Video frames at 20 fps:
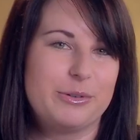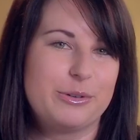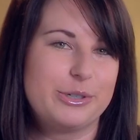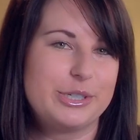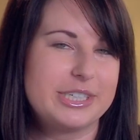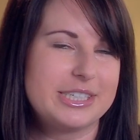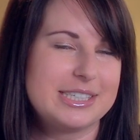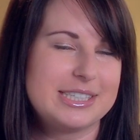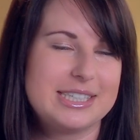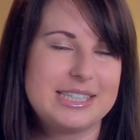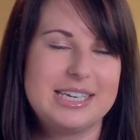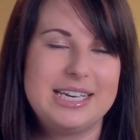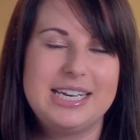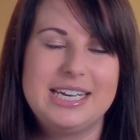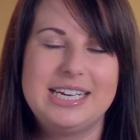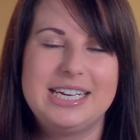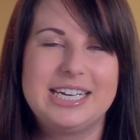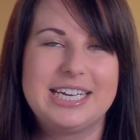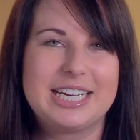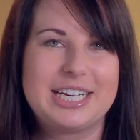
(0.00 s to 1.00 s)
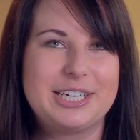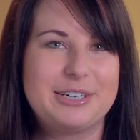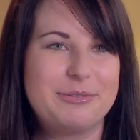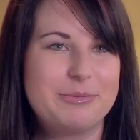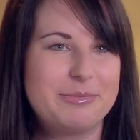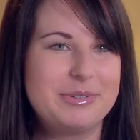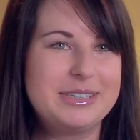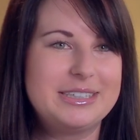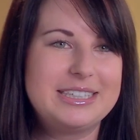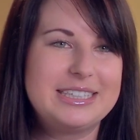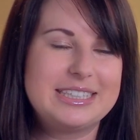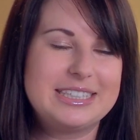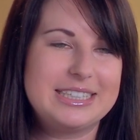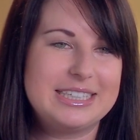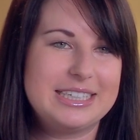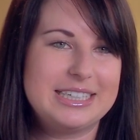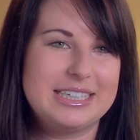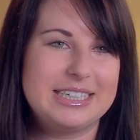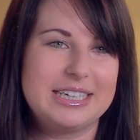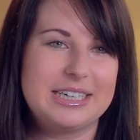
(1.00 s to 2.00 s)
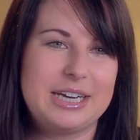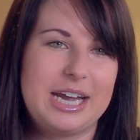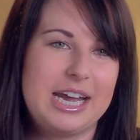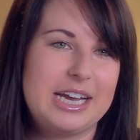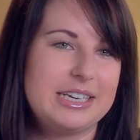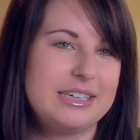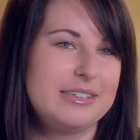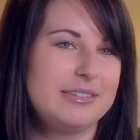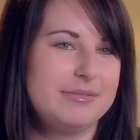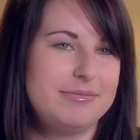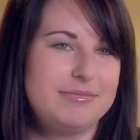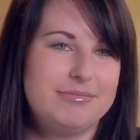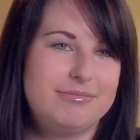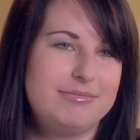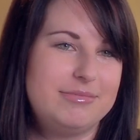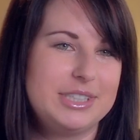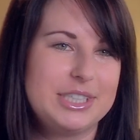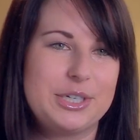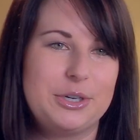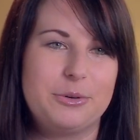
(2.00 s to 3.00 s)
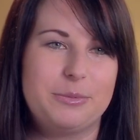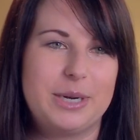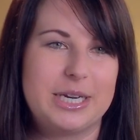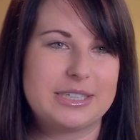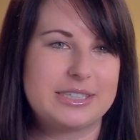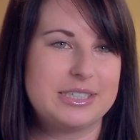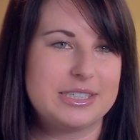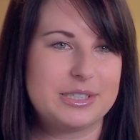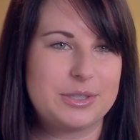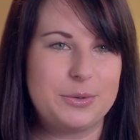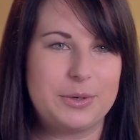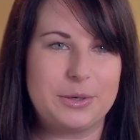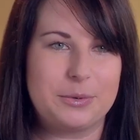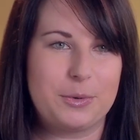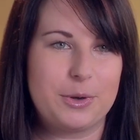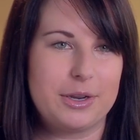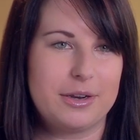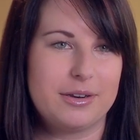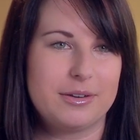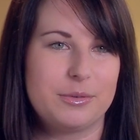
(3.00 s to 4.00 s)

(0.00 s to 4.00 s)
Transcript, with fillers: were just completely had to go back to square one.